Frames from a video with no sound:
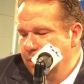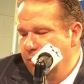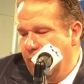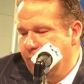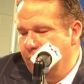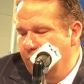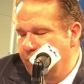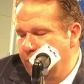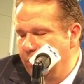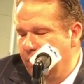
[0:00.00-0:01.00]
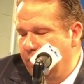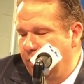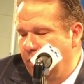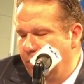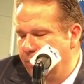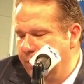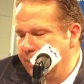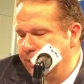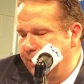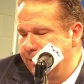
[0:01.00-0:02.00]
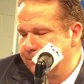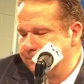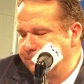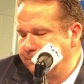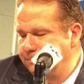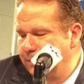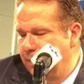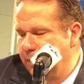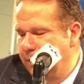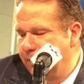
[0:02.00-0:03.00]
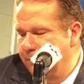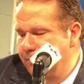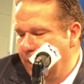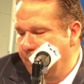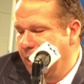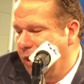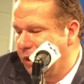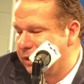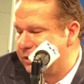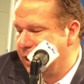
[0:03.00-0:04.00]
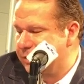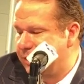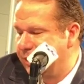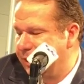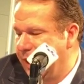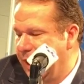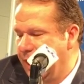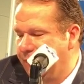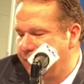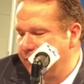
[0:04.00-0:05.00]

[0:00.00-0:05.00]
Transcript: who I don't know very well at all, but, um, uh, I mean, Hawkins has 10 and a half,